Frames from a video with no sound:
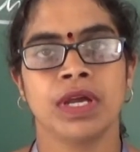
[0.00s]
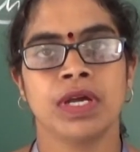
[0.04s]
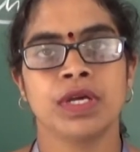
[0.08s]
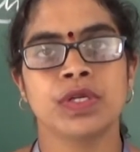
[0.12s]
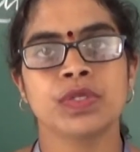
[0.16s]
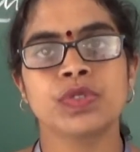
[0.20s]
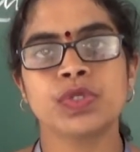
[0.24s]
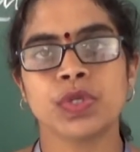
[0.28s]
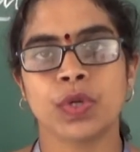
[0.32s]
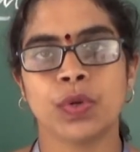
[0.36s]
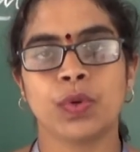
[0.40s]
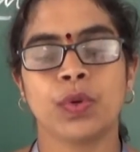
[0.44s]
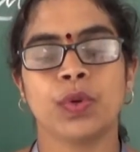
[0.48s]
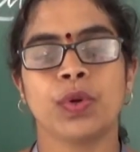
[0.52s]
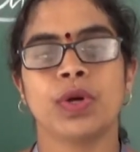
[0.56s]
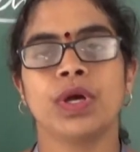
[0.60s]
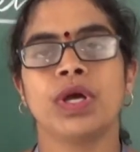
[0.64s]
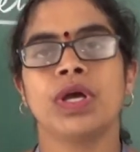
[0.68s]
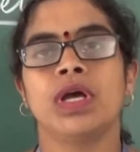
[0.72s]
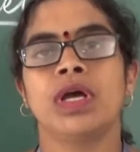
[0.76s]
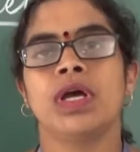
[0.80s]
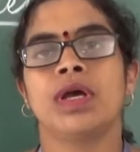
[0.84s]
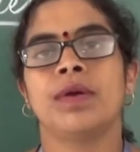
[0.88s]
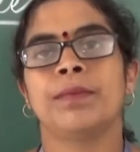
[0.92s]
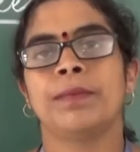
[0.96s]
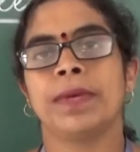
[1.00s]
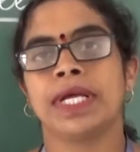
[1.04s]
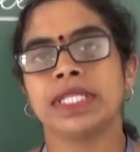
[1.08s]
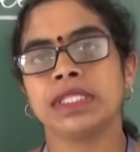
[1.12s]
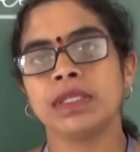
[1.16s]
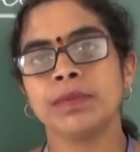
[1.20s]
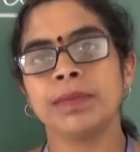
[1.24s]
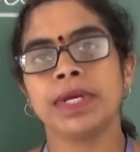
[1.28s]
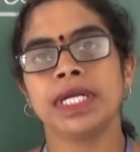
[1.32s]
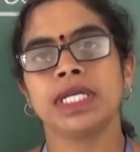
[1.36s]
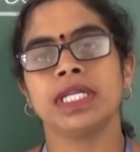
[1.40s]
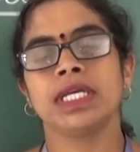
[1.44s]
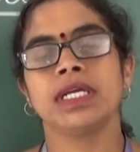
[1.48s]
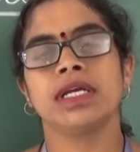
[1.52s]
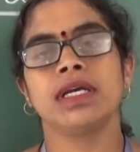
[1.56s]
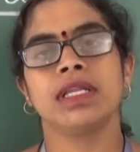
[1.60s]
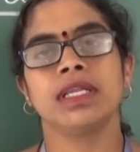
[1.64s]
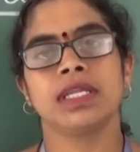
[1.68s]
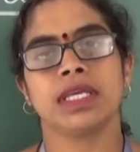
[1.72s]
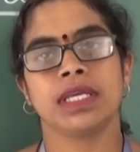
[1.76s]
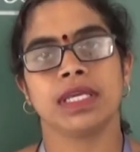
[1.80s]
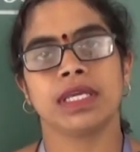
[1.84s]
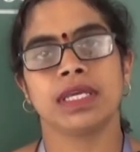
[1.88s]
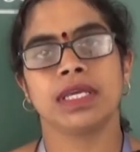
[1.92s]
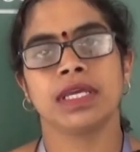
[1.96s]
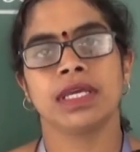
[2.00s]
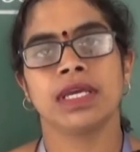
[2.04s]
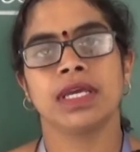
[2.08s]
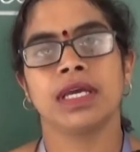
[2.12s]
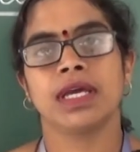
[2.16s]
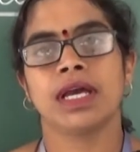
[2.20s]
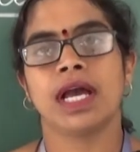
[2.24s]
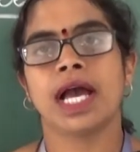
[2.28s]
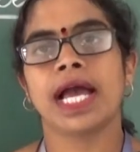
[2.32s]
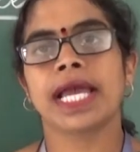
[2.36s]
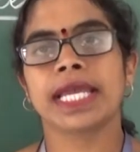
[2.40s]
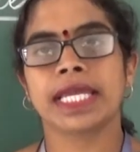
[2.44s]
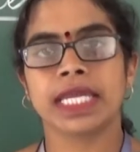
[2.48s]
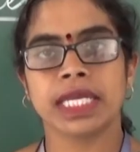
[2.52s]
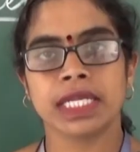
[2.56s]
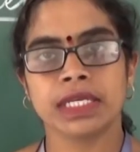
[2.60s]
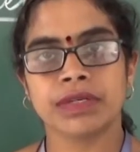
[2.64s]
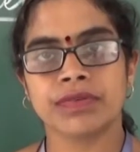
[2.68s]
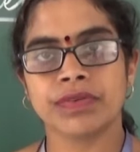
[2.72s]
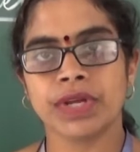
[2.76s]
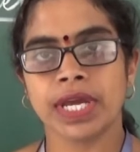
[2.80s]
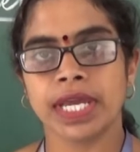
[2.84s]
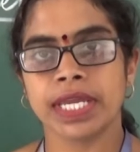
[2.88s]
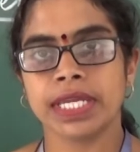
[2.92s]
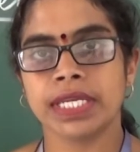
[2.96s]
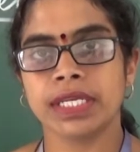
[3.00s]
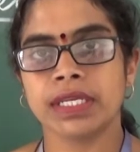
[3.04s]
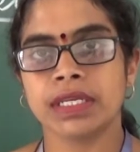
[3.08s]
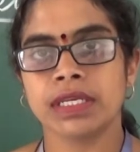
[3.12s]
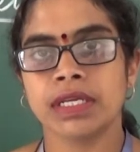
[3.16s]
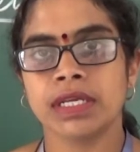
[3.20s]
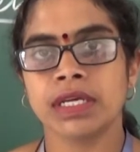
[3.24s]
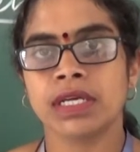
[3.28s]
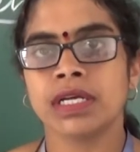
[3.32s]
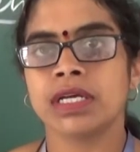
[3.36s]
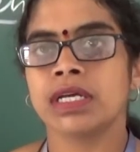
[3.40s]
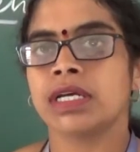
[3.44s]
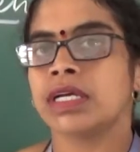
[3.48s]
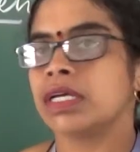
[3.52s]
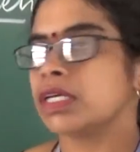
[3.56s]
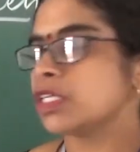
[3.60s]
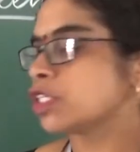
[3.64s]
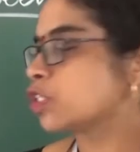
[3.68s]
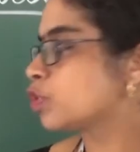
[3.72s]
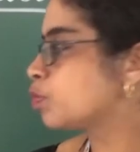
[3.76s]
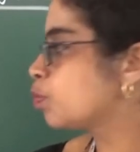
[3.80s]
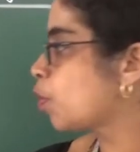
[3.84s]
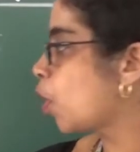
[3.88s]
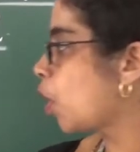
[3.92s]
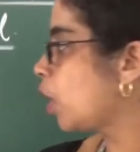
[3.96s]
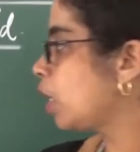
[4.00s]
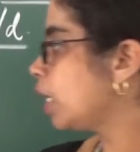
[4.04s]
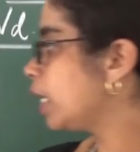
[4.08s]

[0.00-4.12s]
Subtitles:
So, mathematically, I can write small